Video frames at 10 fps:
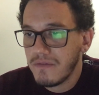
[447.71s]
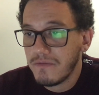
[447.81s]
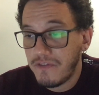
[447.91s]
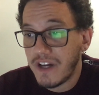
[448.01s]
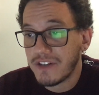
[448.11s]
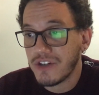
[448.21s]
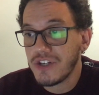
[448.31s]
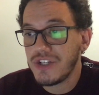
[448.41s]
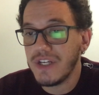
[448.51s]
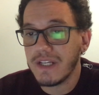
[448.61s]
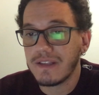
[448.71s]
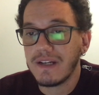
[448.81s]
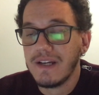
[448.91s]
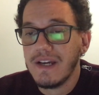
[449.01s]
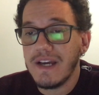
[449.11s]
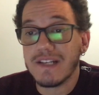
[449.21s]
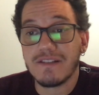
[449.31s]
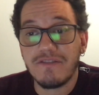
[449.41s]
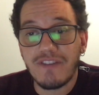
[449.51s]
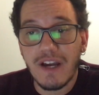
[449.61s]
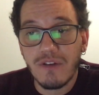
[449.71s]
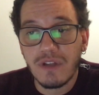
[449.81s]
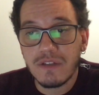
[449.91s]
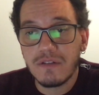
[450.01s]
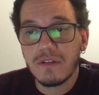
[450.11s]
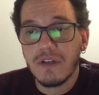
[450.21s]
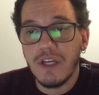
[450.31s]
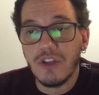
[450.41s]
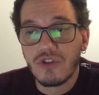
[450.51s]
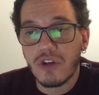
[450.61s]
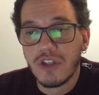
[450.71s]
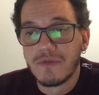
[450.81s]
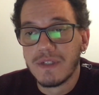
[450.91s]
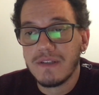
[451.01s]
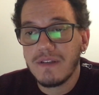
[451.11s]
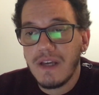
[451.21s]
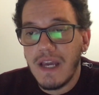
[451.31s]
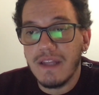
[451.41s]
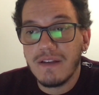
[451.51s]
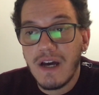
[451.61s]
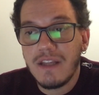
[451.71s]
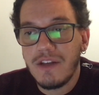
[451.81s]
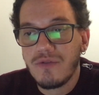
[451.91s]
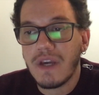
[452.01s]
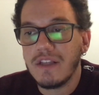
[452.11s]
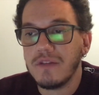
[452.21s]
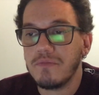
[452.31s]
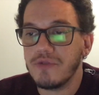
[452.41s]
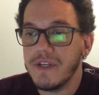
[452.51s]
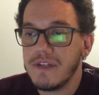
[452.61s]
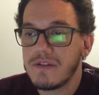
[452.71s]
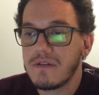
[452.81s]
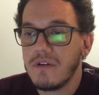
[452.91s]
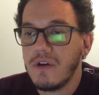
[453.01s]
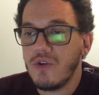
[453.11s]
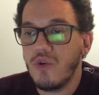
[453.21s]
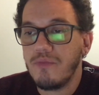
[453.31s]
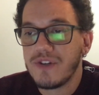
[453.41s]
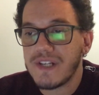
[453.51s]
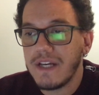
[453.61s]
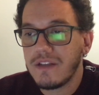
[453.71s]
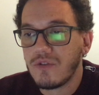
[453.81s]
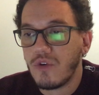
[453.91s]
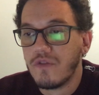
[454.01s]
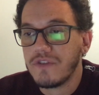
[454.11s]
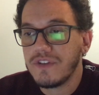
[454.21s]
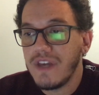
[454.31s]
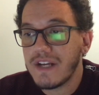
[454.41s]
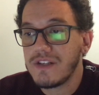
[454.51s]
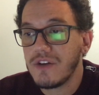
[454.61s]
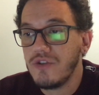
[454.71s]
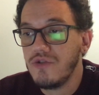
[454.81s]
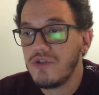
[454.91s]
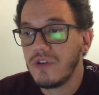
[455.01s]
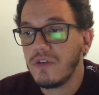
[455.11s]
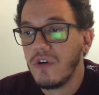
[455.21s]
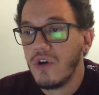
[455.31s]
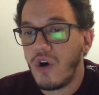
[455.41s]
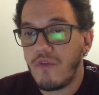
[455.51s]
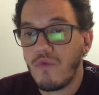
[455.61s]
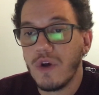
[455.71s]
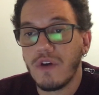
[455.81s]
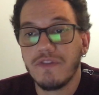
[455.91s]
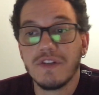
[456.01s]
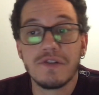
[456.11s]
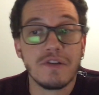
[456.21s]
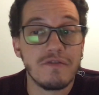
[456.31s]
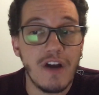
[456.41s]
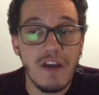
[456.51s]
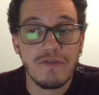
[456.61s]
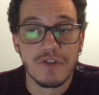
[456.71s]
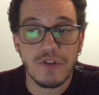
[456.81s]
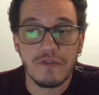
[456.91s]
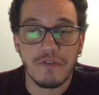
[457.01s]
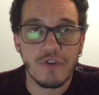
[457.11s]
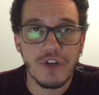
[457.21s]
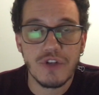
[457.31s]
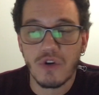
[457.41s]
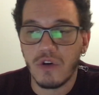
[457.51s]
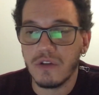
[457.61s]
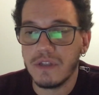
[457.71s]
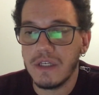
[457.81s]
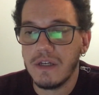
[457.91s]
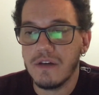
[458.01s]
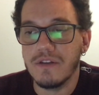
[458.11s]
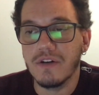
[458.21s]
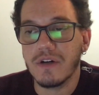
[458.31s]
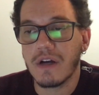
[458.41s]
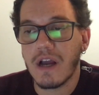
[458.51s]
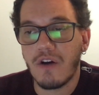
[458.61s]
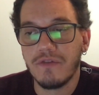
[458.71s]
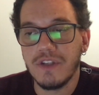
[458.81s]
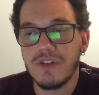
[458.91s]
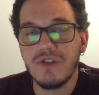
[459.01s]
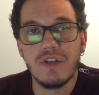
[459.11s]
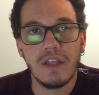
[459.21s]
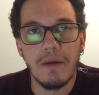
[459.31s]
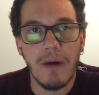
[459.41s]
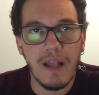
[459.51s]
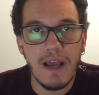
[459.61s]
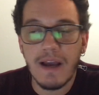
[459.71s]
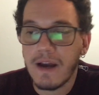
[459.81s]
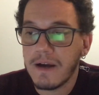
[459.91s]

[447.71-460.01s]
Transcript: Father Anchieta as a violent, intolerant, and uneducated priest who presided over the execution of one of the survivors of the French colony, the Calvinist Jean de Baylor.